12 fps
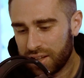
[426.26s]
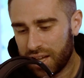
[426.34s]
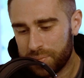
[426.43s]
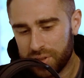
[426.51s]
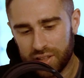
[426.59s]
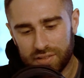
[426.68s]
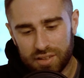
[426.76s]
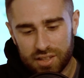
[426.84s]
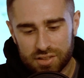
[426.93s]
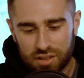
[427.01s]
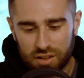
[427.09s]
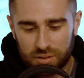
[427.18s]
I mean,
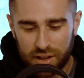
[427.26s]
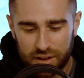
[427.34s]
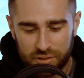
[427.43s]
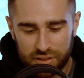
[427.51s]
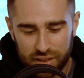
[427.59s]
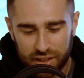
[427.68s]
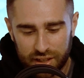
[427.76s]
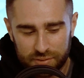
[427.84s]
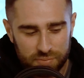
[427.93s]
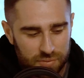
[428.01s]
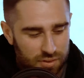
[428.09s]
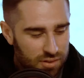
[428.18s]
these are everything I
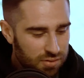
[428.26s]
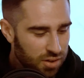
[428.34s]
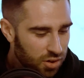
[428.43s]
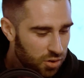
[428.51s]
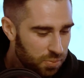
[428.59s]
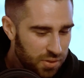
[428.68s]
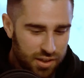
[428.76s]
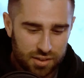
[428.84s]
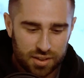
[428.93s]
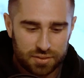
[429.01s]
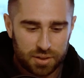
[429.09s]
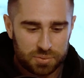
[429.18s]
hope they
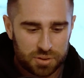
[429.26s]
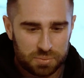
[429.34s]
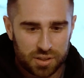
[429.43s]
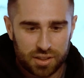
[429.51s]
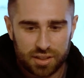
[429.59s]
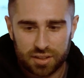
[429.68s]
live up to be.